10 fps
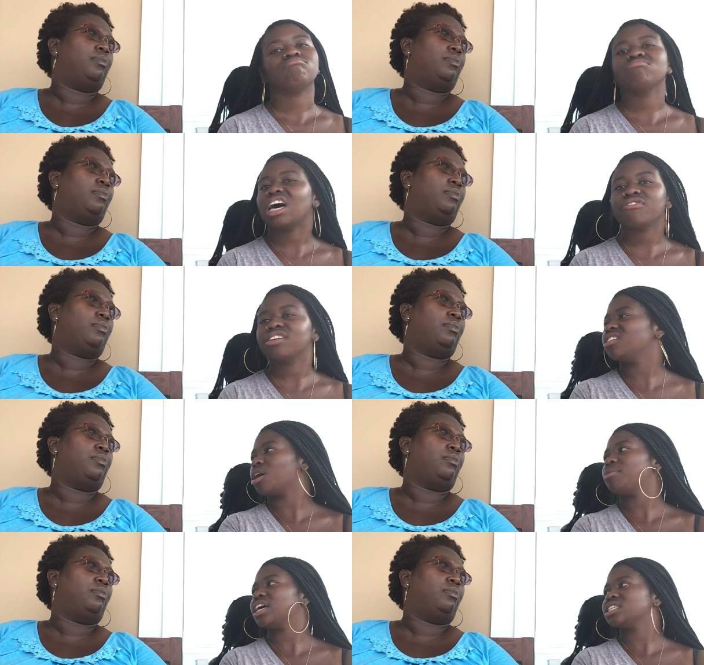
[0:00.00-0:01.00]
Speaker 1: not feeling
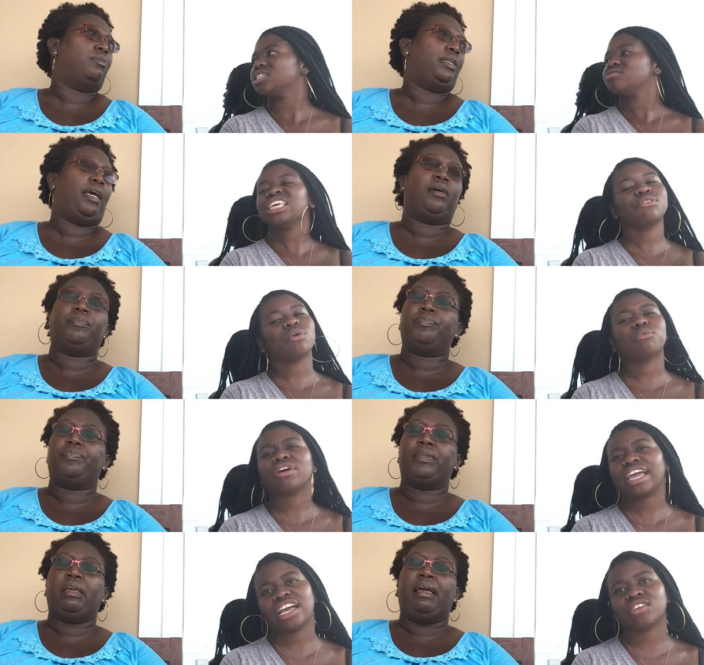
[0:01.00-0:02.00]
our best, yeah. even when
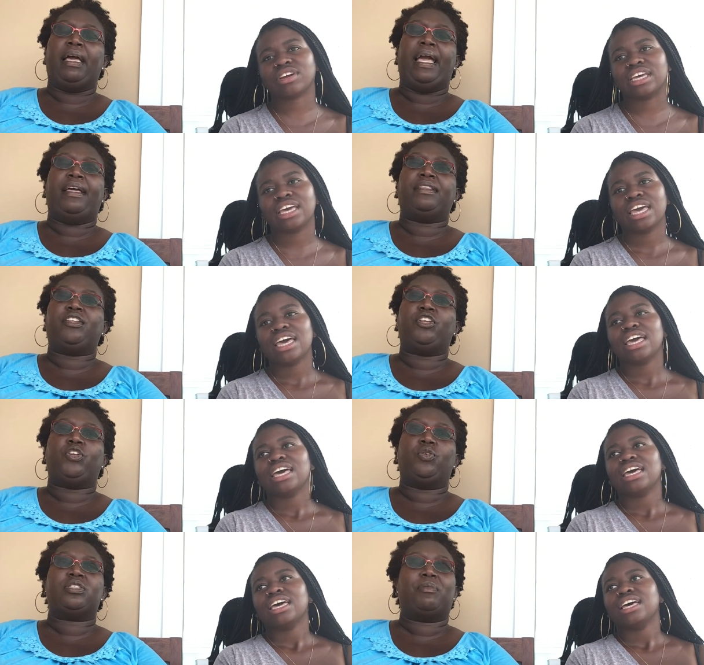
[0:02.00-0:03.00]
we're angry. And then
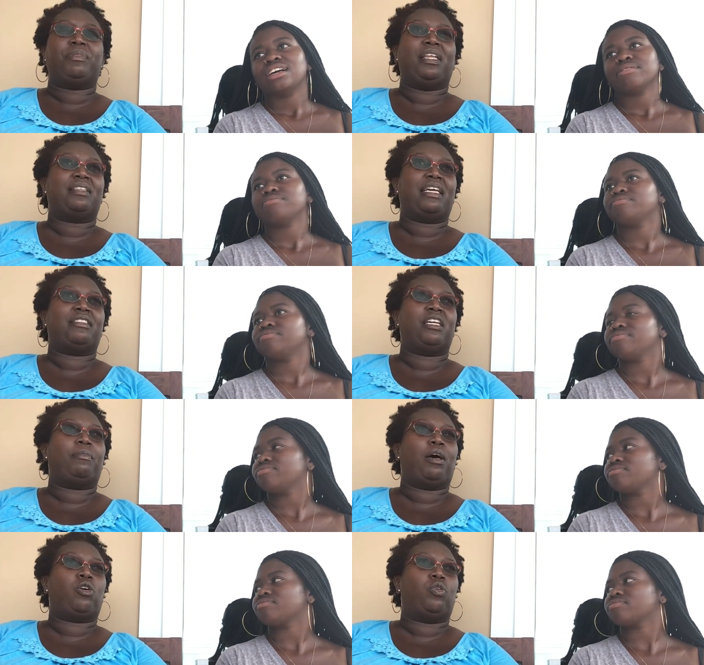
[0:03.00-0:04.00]
you know something else I
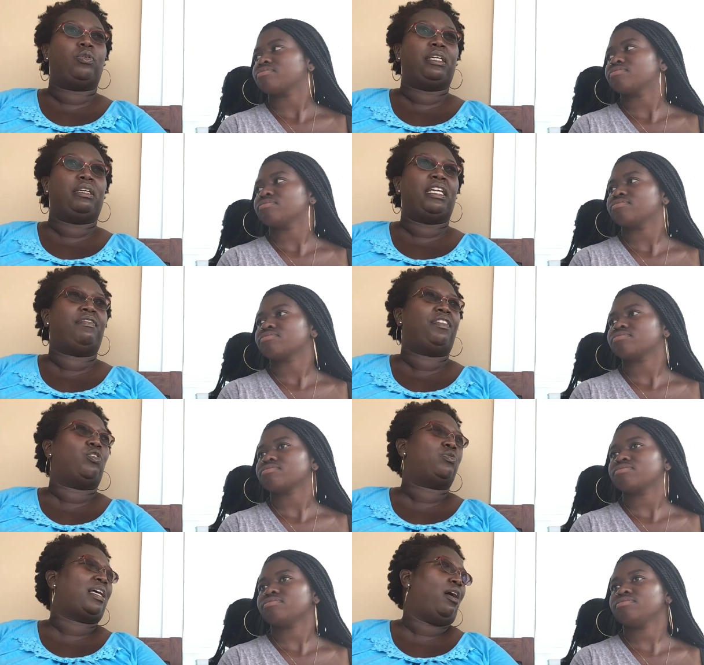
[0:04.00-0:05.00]
think about Kody,
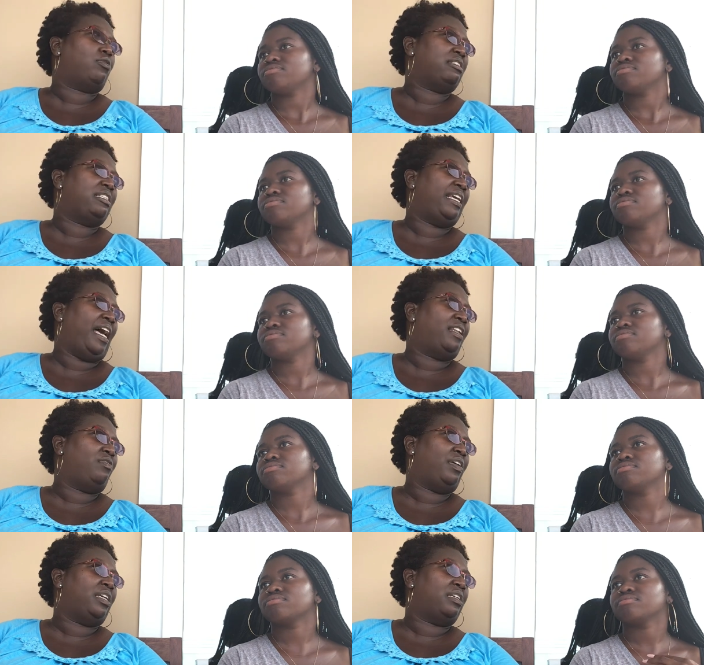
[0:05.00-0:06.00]
even those houses he had
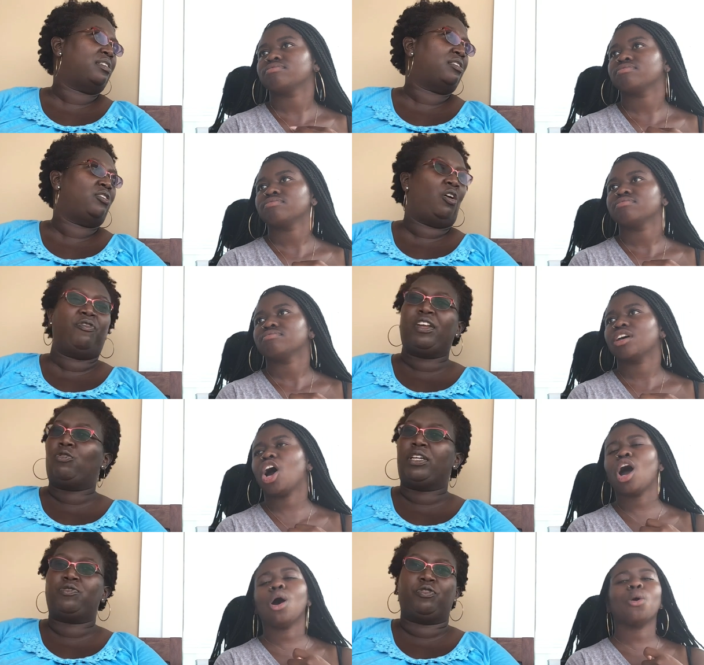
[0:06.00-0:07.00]
in Vegas,
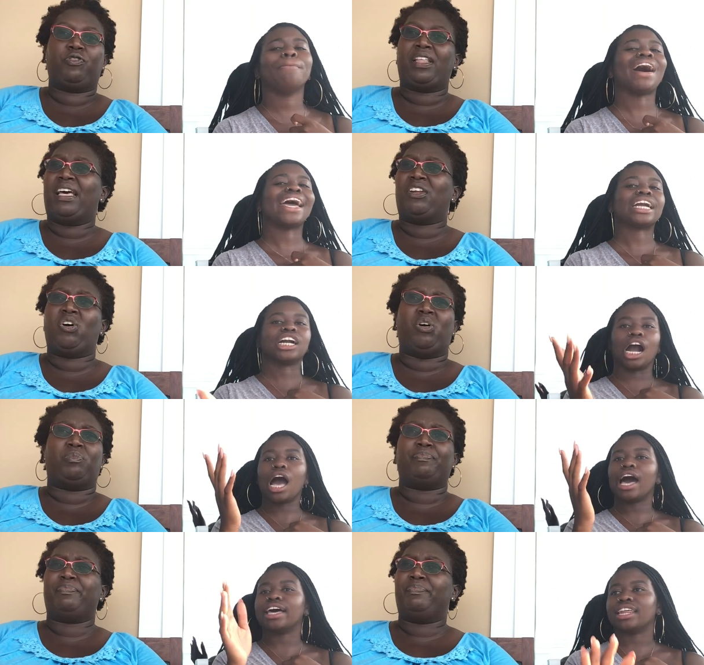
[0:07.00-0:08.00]
nothing. Oh my
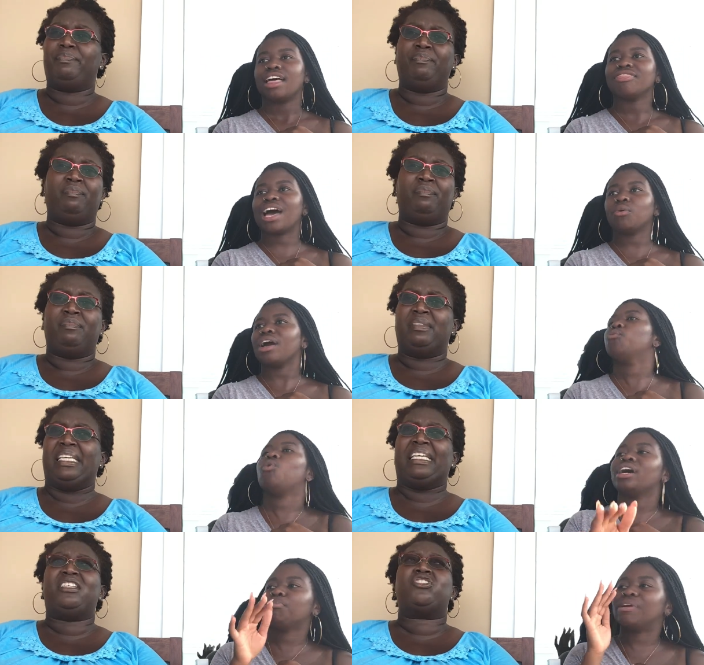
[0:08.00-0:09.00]
God, that
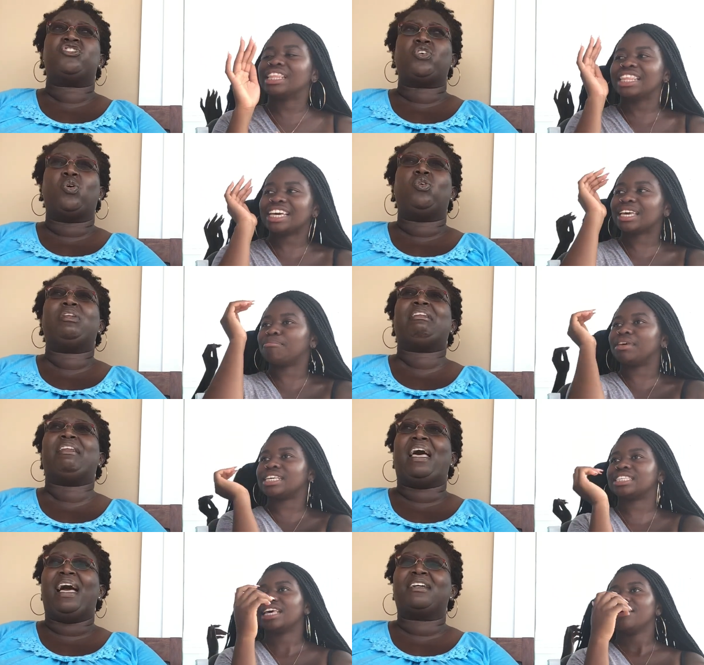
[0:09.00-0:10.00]
like what He's polygamous so